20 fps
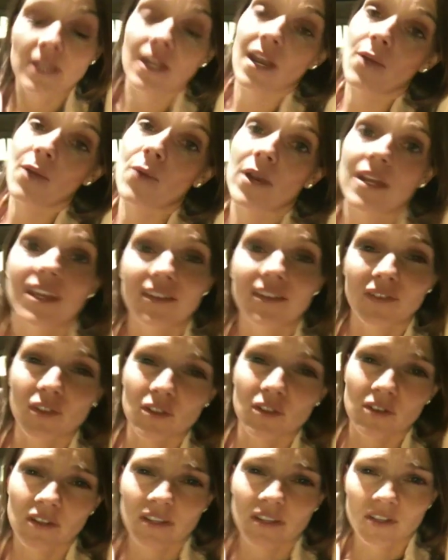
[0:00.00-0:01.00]
And I want to give a
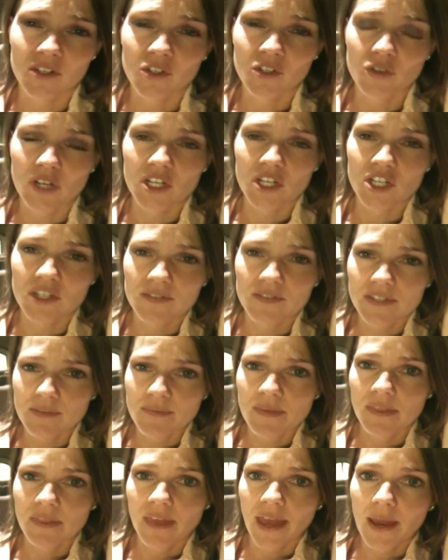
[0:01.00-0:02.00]
little illustration of
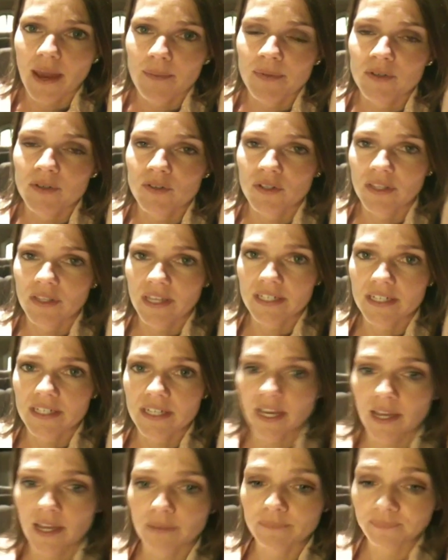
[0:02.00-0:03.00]
something that happened during that
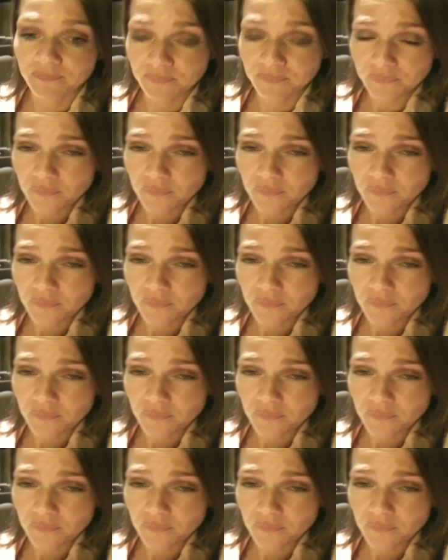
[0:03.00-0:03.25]
time.